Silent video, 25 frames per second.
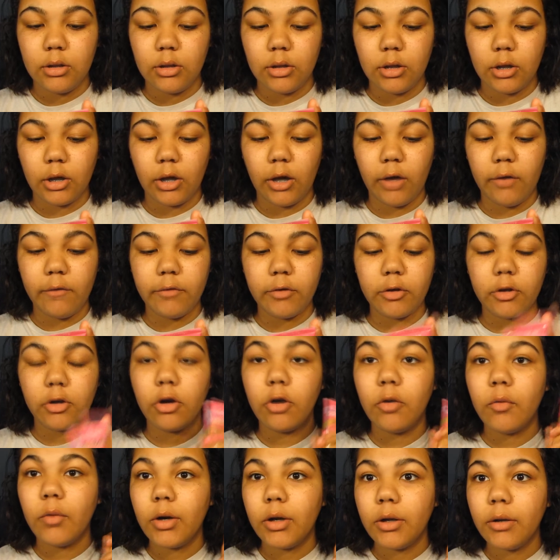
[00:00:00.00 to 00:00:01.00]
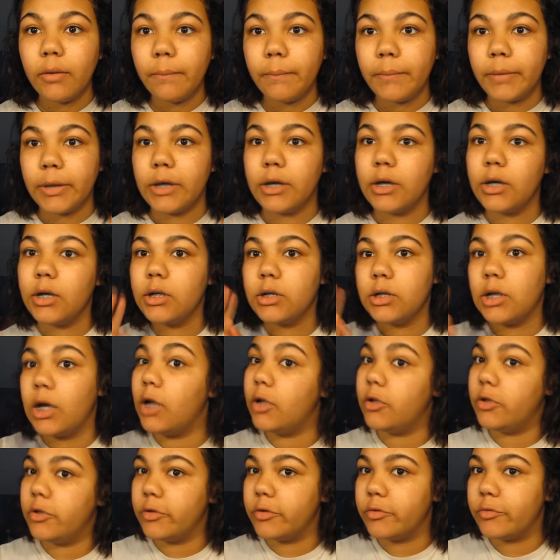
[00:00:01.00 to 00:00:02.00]
the CoverGirl one because
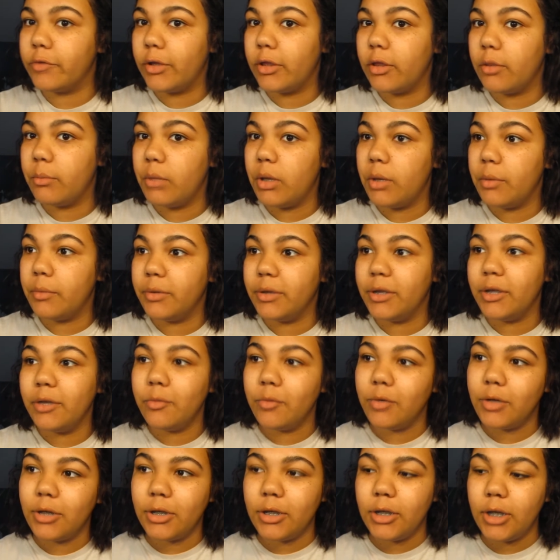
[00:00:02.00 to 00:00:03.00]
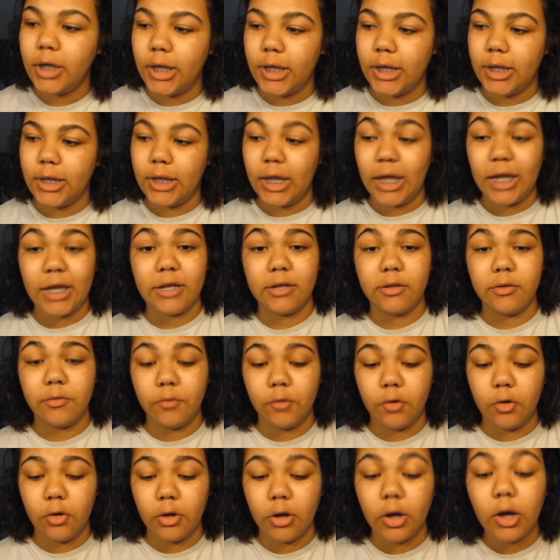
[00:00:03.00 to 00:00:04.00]
I just read the Maybelline one, and that is
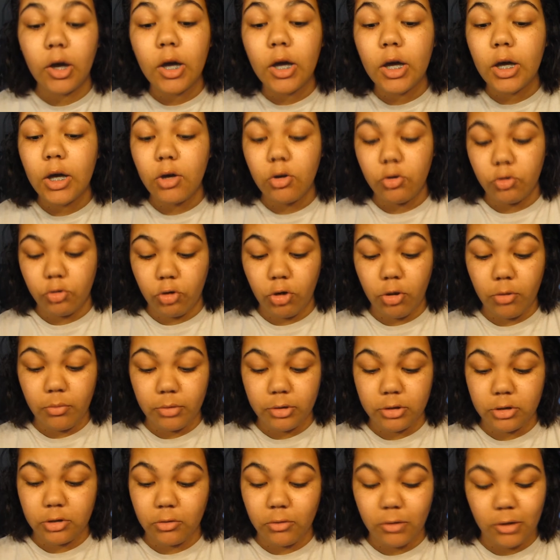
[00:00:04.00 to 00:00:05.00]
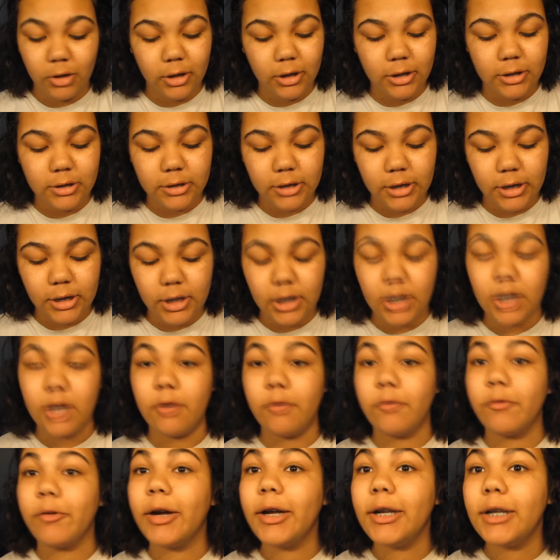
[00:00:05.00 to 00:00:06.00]
for normal to oily skin,
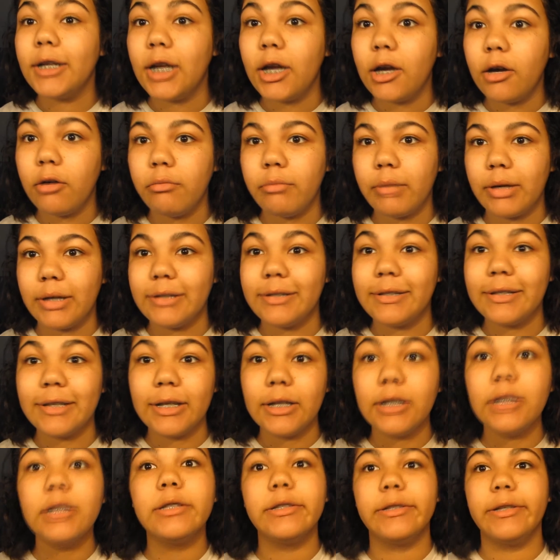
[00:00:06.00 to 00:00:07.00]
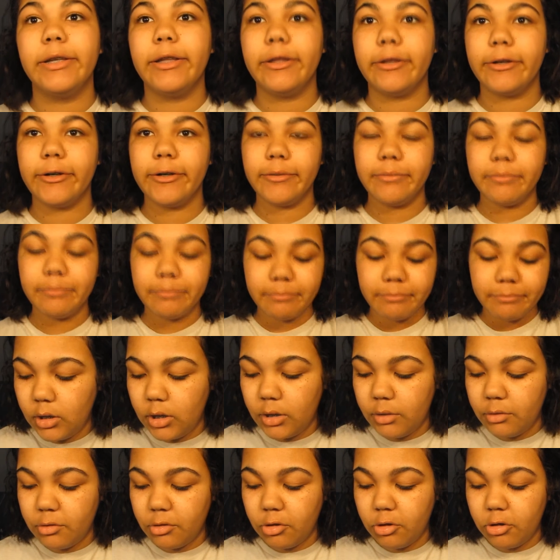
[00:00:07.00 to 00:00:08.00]
and right now my skin is neither.
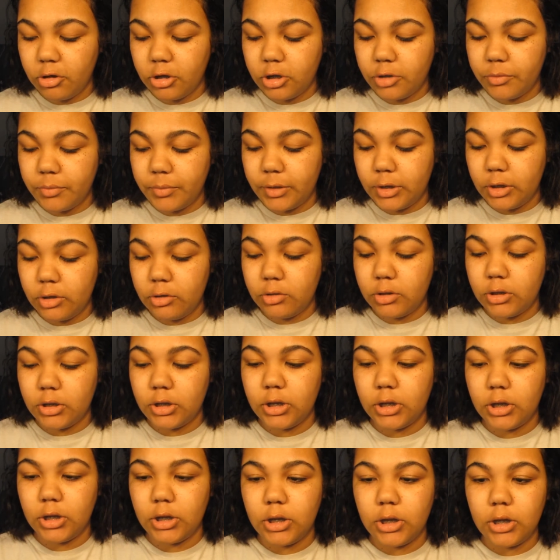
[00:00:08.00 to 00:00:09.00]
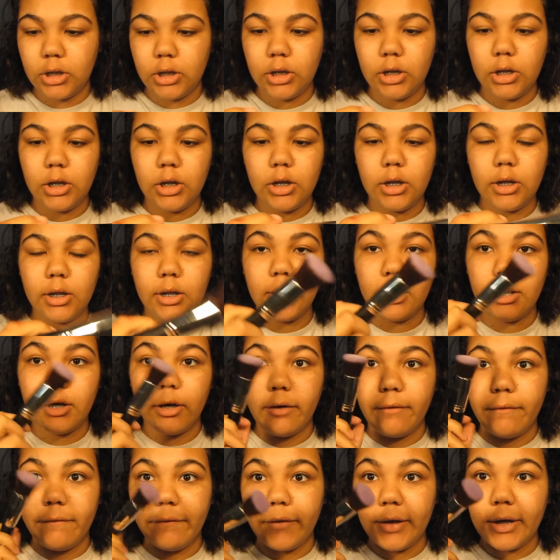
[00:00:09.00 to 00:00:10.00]
I'm going to be using
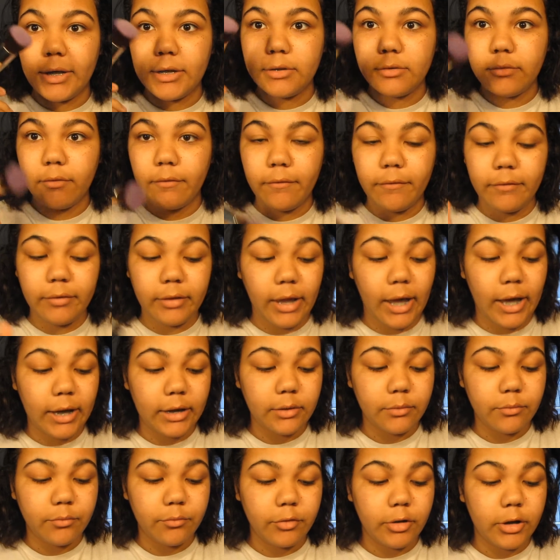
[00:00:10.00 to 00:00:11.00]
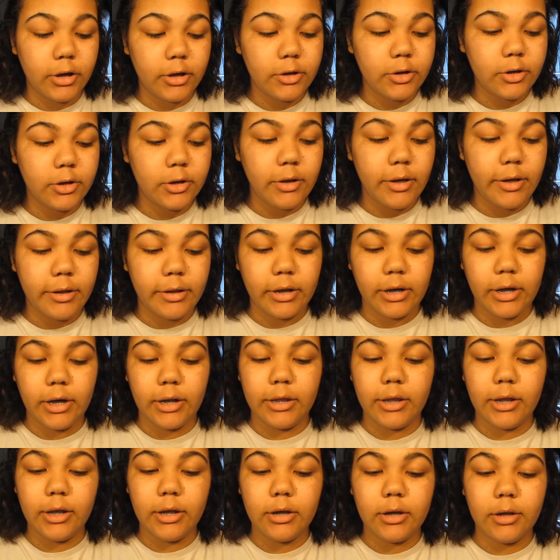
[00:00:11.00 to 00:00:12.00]
the Face Flat brush, and then I
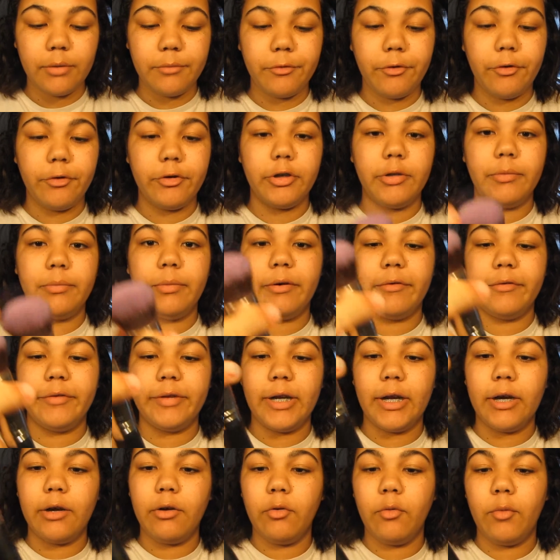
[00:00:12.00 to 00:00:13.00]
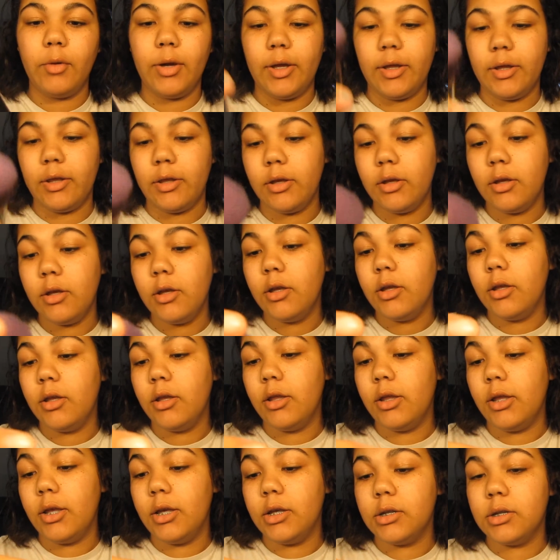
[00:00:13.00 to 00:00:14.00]
think I'm going to buff it out with
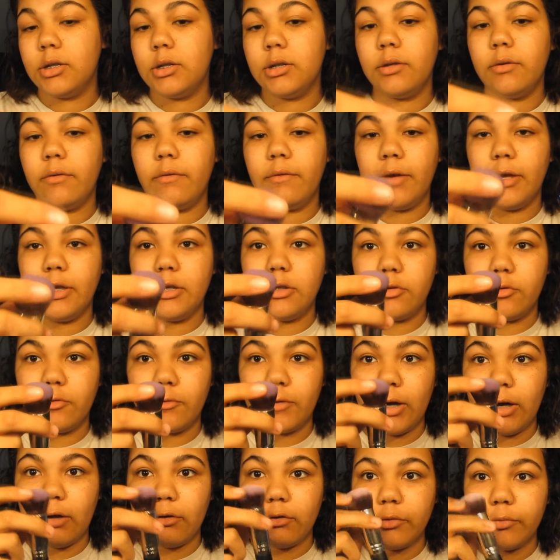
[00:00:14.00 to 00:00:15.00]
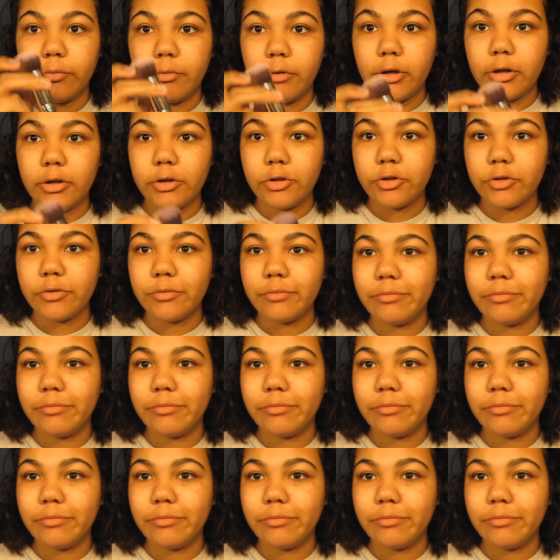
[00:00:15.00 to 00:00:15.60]
this Face Round brush.